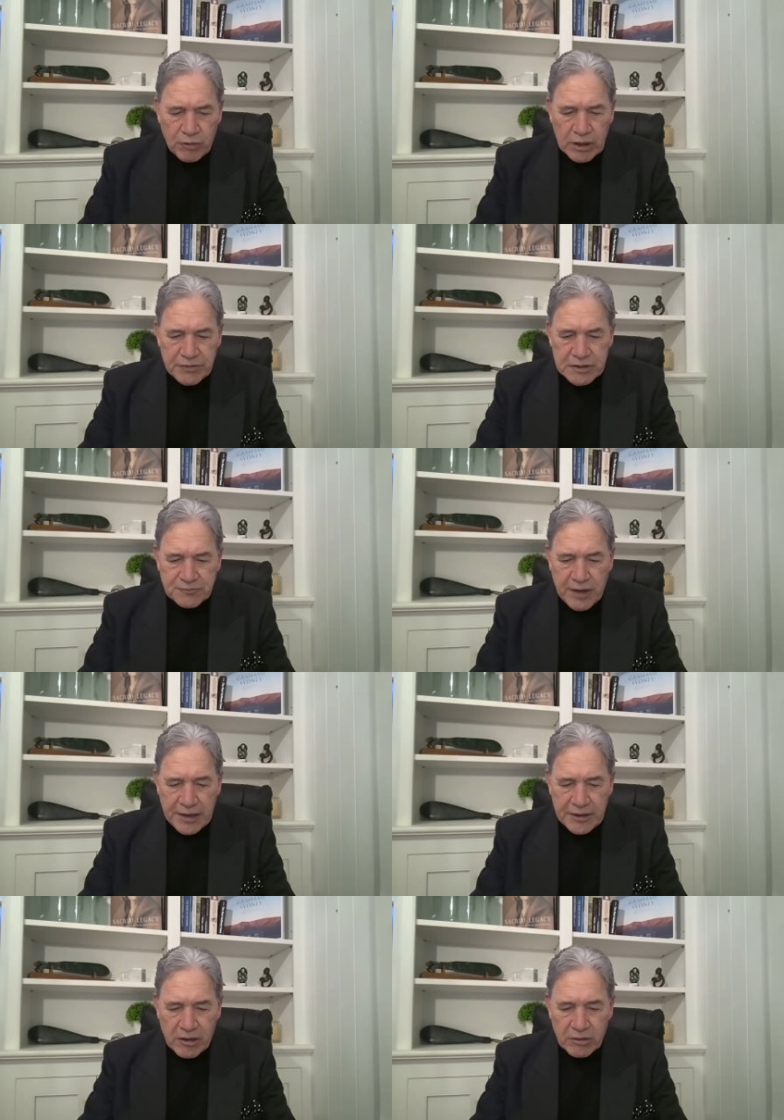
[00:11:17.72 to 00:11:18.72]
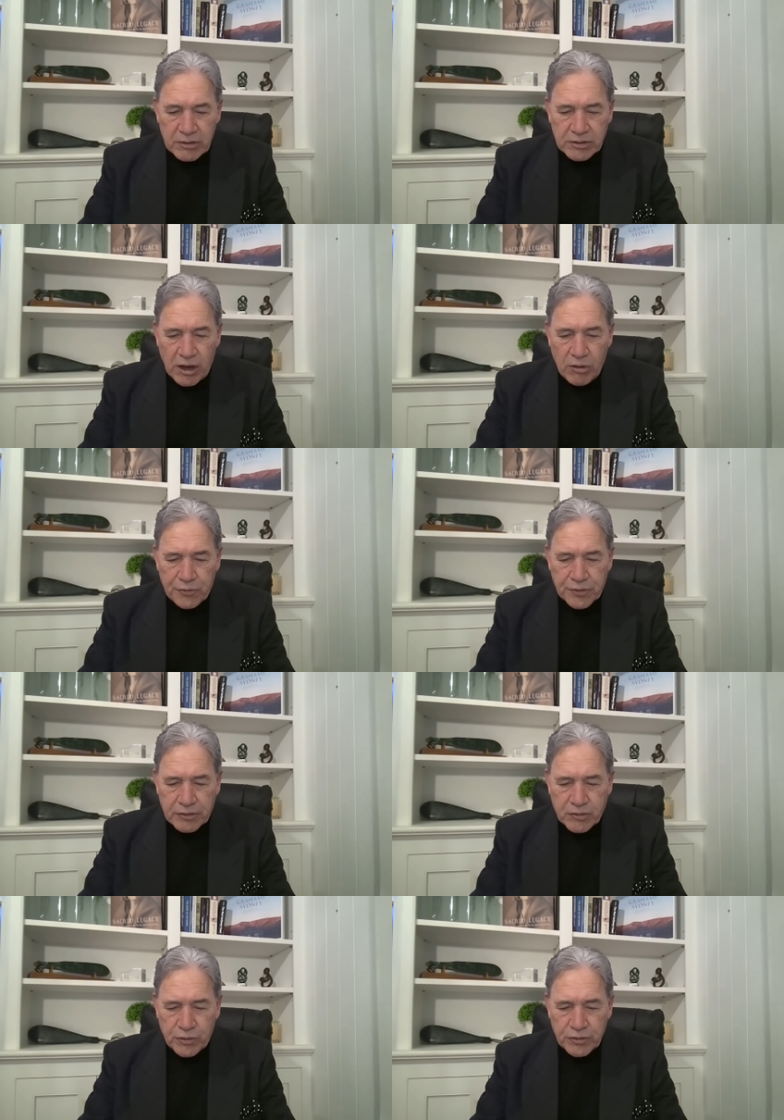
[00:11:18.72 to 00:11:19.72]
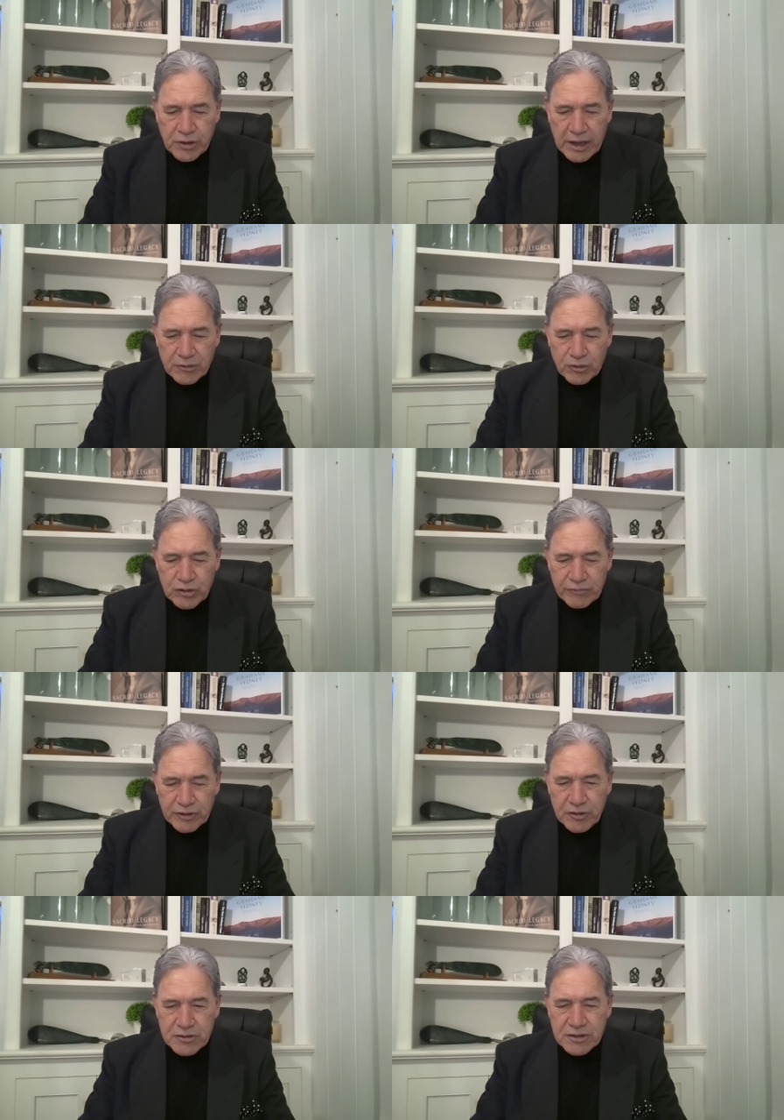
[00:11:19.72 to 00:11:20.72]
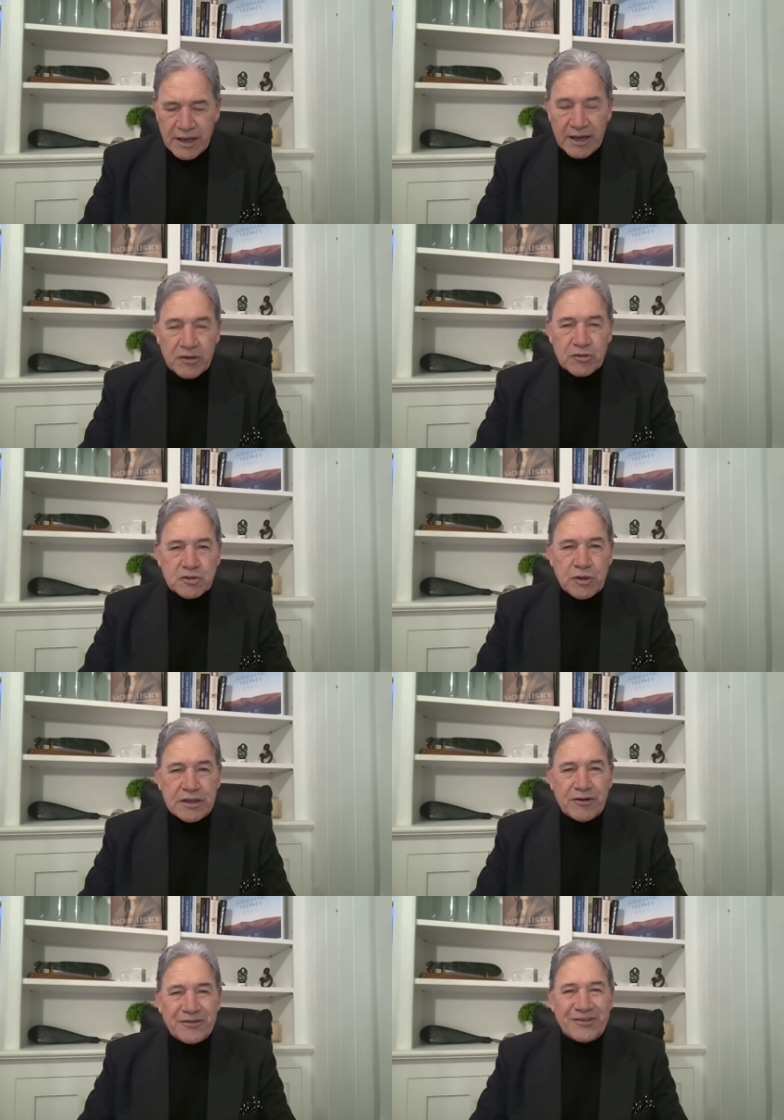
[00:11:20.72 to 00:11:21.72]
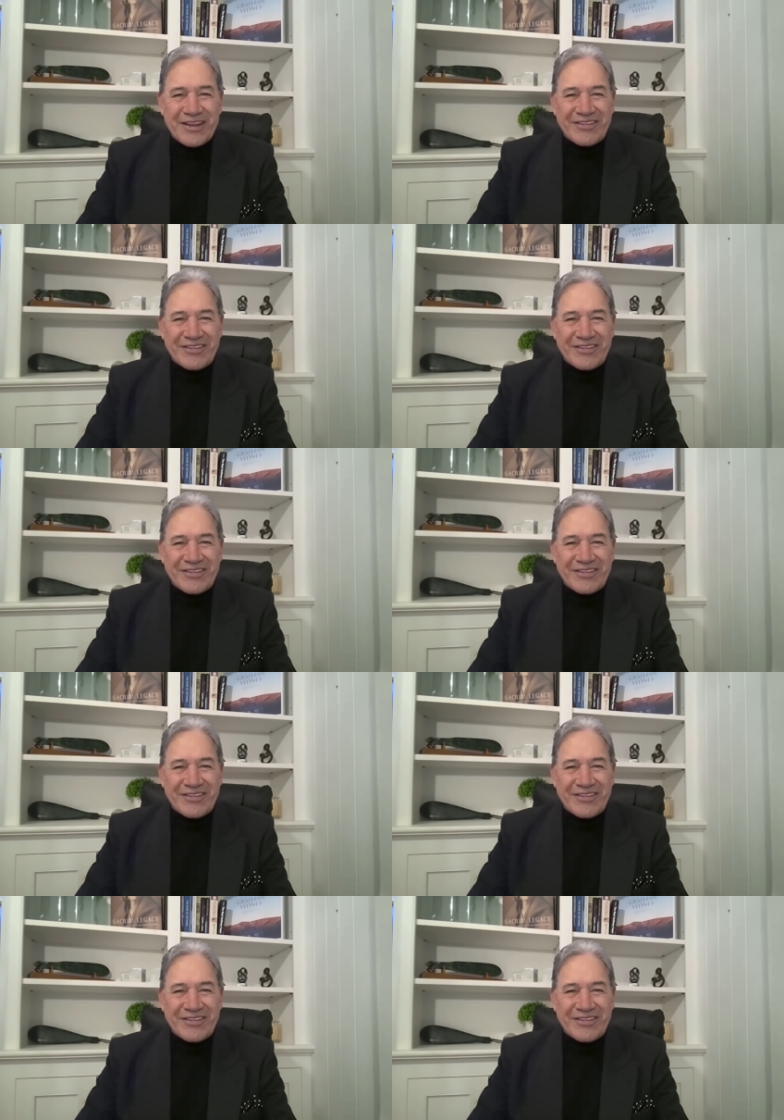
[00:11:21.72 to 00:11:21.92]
One of his whānau co-authored it, according to a guy called Trevor Hughes, who was tweeting on